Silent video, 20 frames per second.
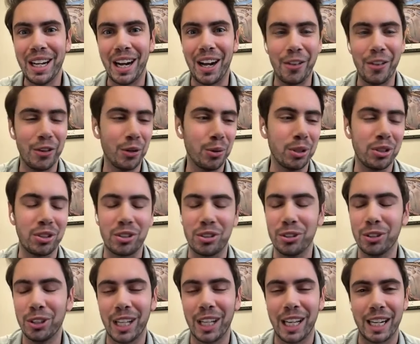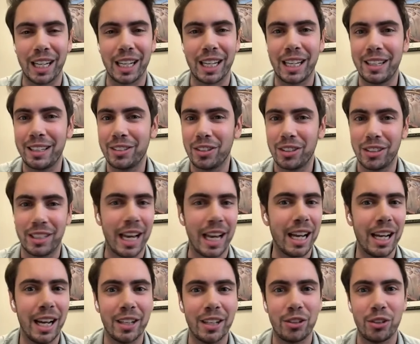There was still a lot of
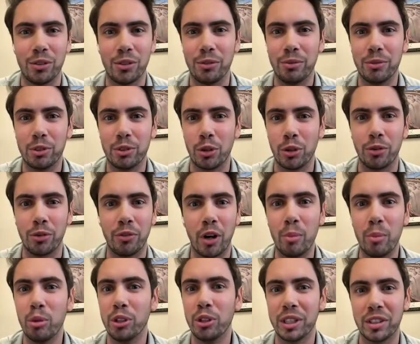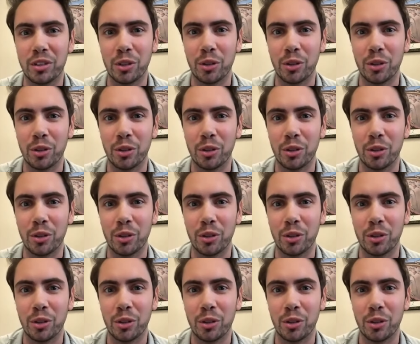chaos and sort of fumbling,